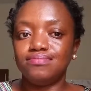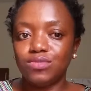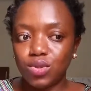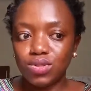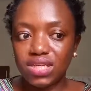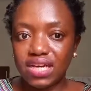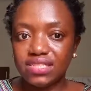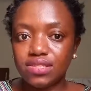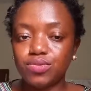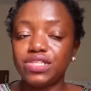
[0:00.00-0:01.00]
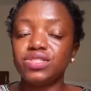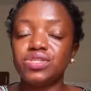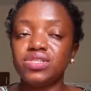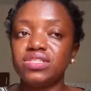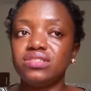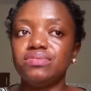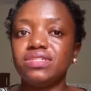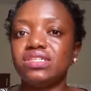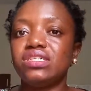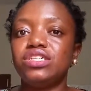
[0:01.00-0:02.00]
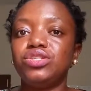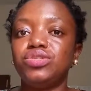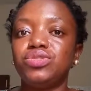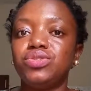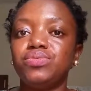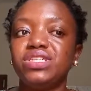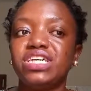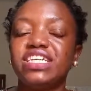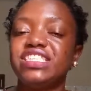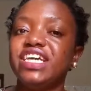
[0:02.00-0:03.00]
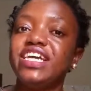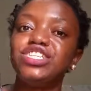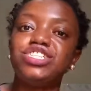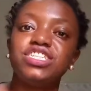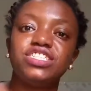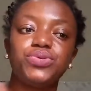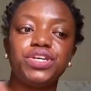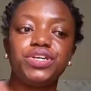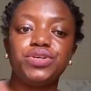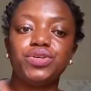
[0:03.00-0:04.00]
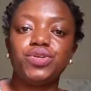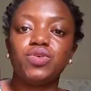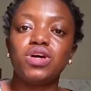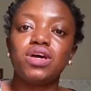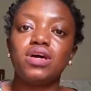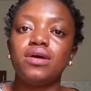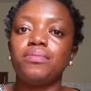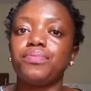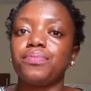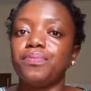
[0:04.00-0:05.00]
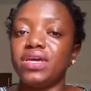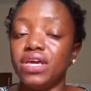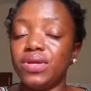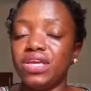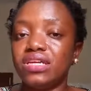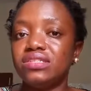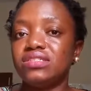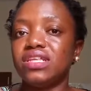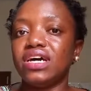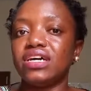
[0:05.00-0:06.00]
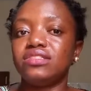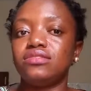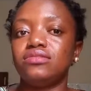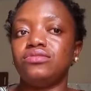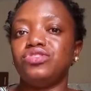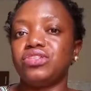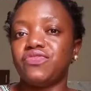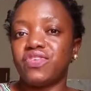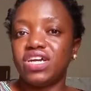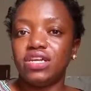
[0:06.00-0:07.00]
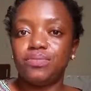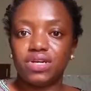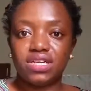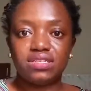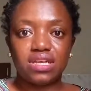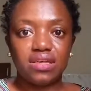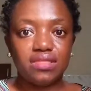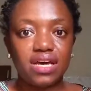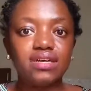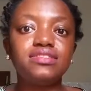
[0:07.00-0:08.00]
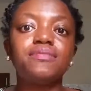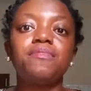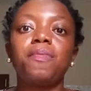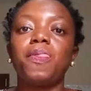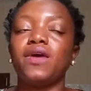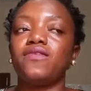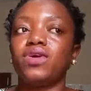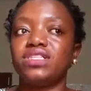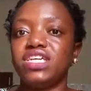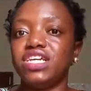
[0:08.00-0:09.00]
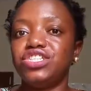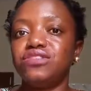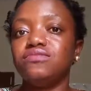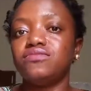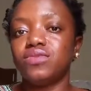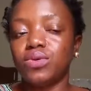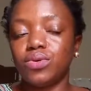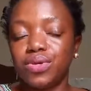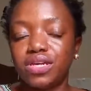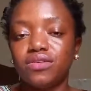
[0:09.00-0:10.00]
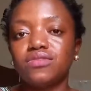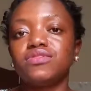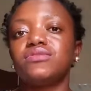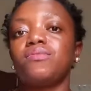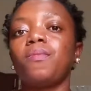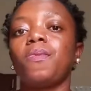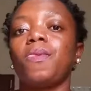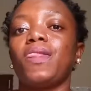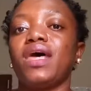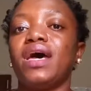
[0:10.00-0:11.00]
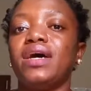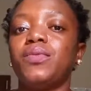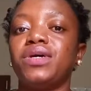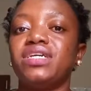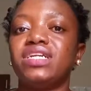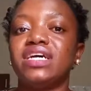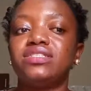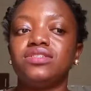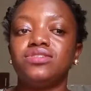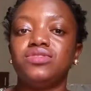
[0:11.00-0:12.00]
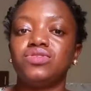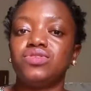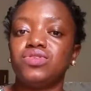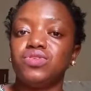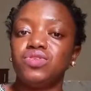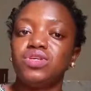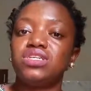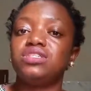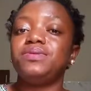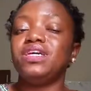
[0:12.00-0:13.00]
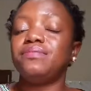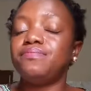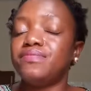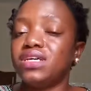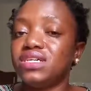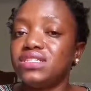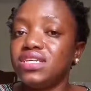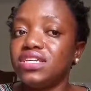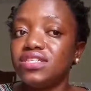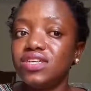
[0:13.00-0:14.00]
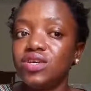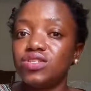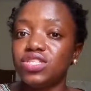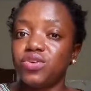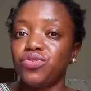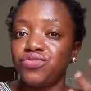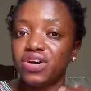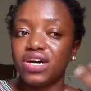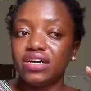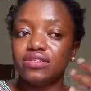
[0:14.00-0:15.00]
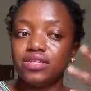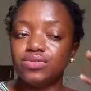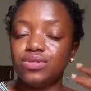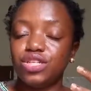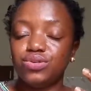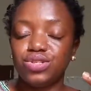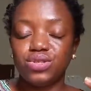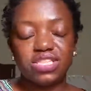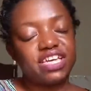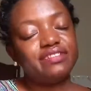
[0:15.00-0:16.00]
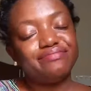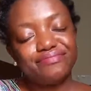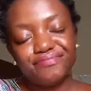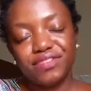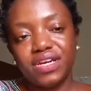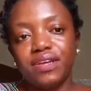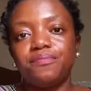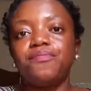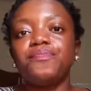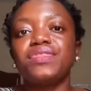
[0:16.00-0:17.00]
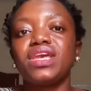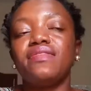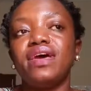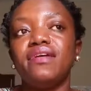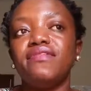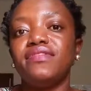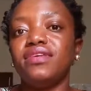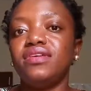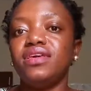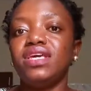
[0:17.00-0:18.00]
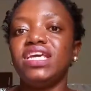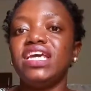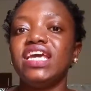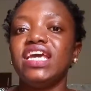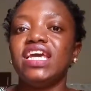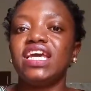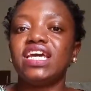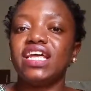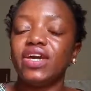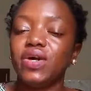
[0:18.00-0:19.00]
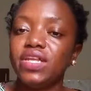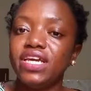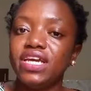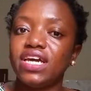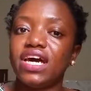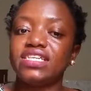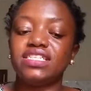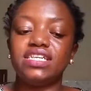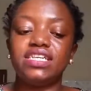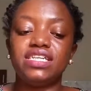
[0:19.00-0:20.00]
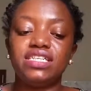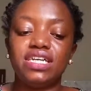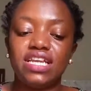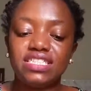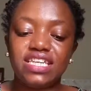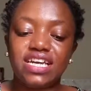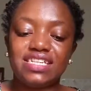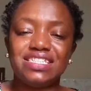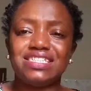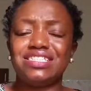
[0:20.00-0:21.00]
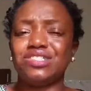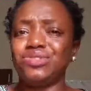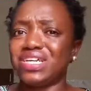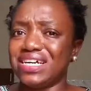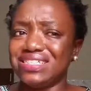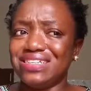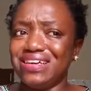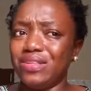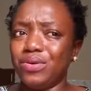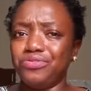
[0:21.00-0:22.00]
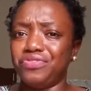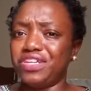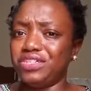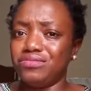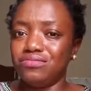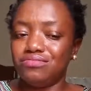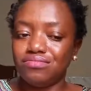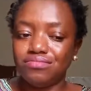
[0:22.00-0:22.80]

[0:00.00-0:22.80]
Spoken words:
those acids. Retinol is basically known to be an anti-aging, anti-wrinkle ingredient that you usually find in products like that for anti-aging, for wrinkles. And what it does is to speed up the skin cells turnover and reuse your skin, right? Then the glycolic acid, lactic acid, citric acid, like the one we find in